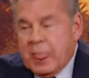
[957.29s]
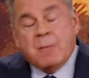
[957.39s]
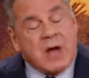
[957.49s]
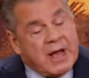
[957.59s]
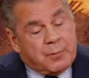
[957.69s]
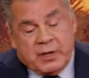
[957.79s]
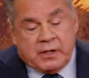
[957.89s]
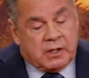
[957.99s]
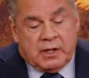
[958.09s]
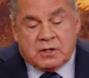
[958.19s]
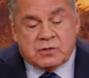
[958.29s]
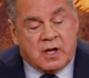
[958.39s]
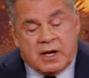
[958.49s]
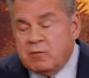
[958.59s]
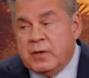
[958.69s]
My opinion is
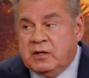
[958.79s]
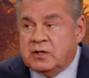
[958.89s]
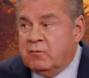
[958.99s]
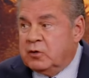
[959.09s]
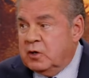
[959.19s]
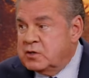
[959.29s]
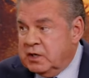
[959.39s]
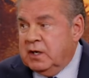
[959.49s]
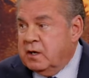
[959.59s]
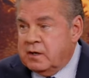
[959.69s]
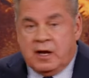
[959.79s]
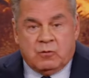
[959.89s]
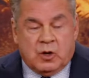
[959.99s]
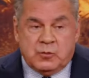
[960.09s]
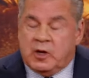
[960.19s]
not everybody's ever going to see into that
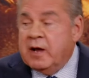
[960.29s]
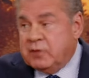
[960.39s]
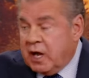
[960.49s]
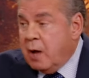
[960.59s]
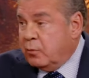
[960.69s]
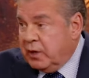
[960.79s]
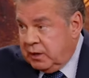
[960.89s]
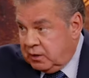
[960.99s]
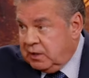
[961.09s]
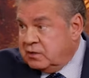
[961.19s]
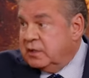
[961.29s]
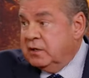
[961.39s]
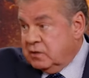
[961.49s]
realm. You have to operate in these things